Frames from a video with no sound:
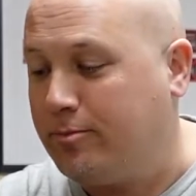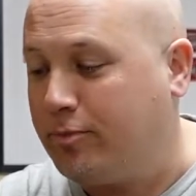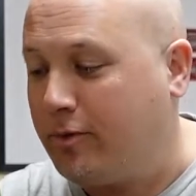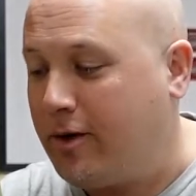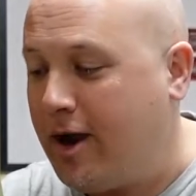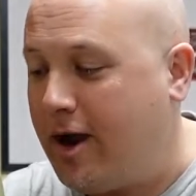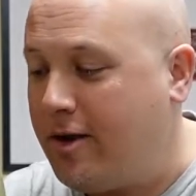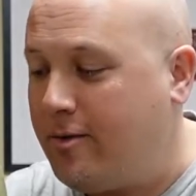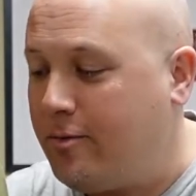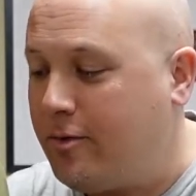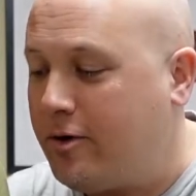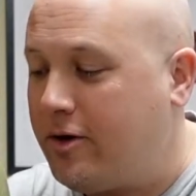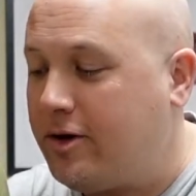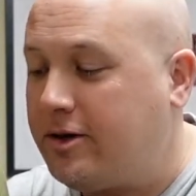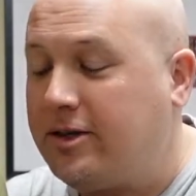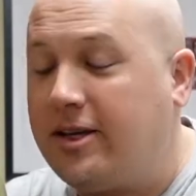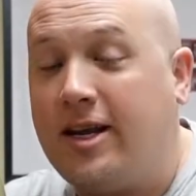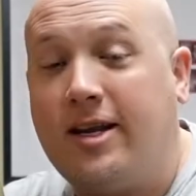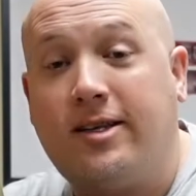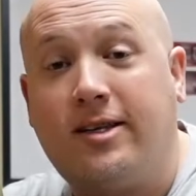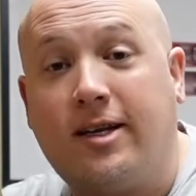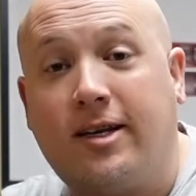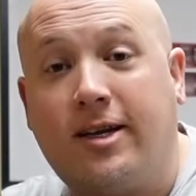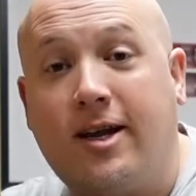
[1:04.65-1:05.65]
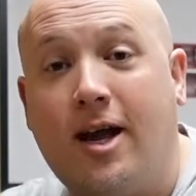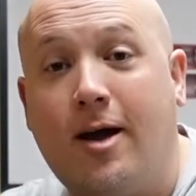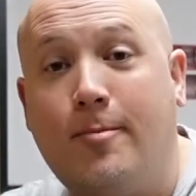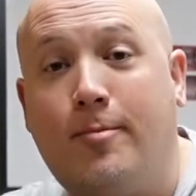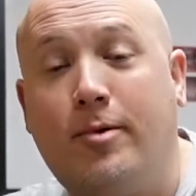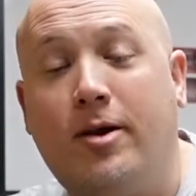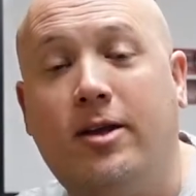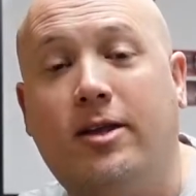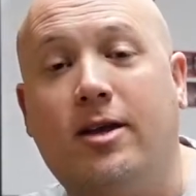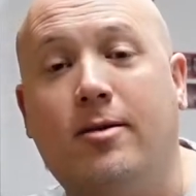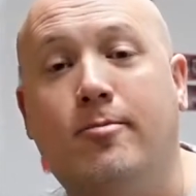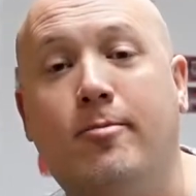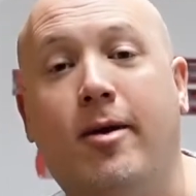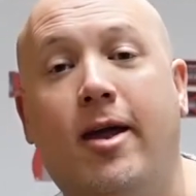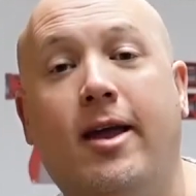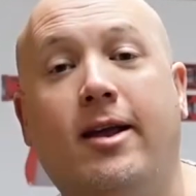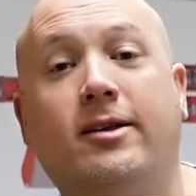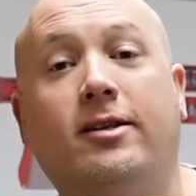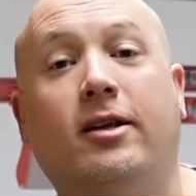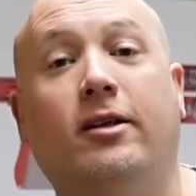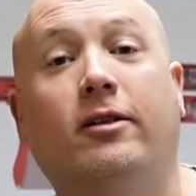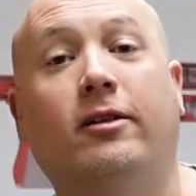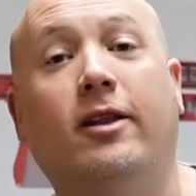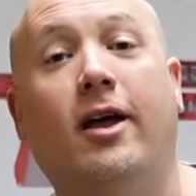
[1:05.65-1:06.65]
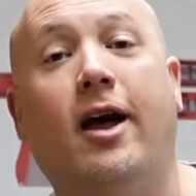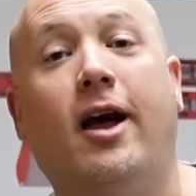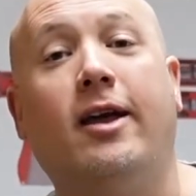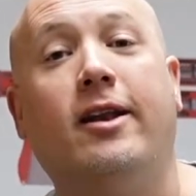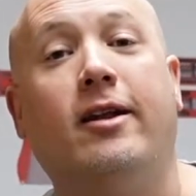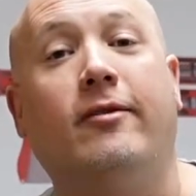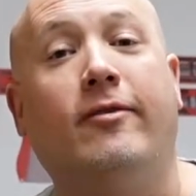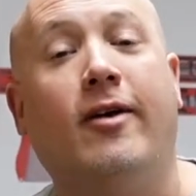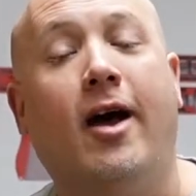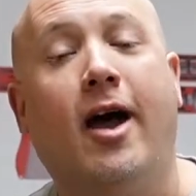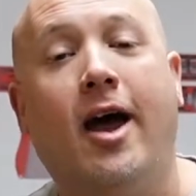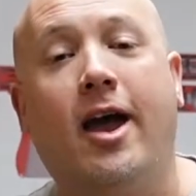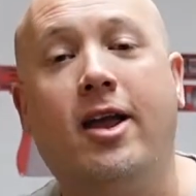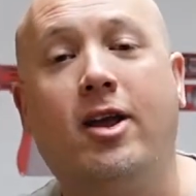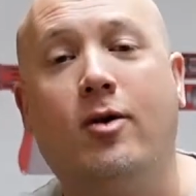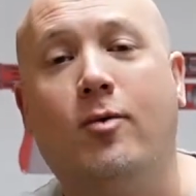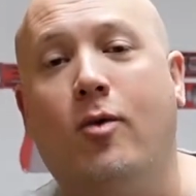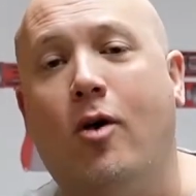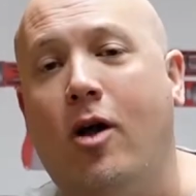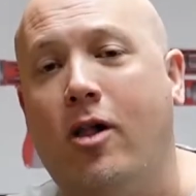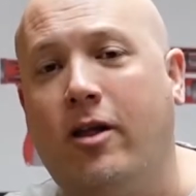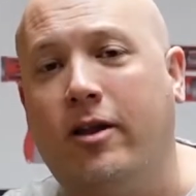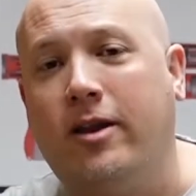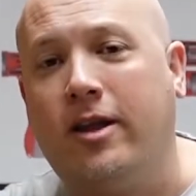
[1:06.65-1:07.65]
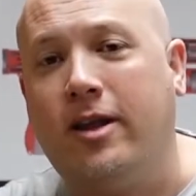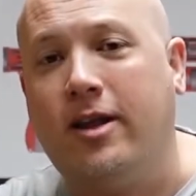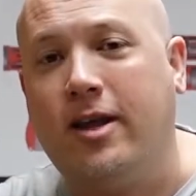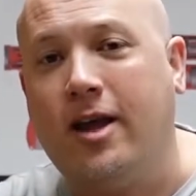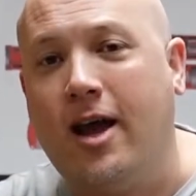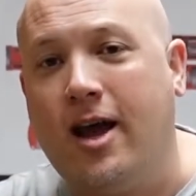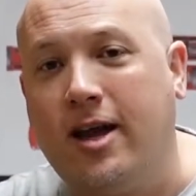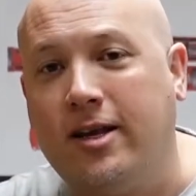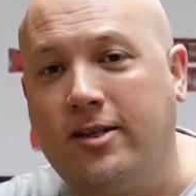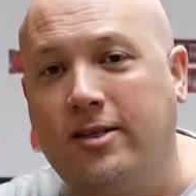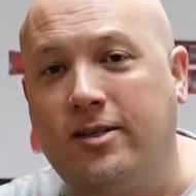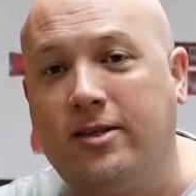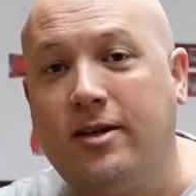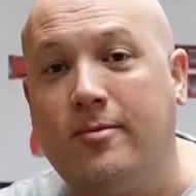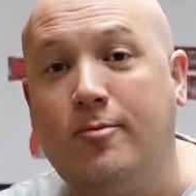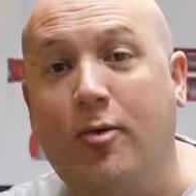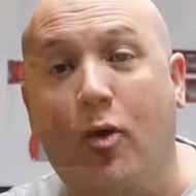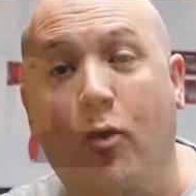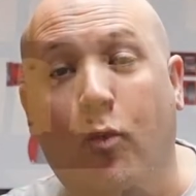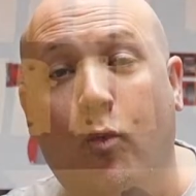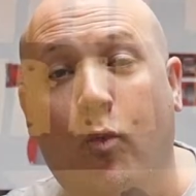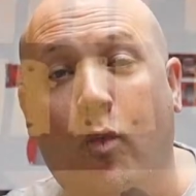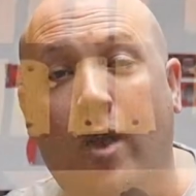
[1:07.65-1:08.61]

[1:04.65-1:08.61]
Brownworks is a company that makes a lot of high quality custom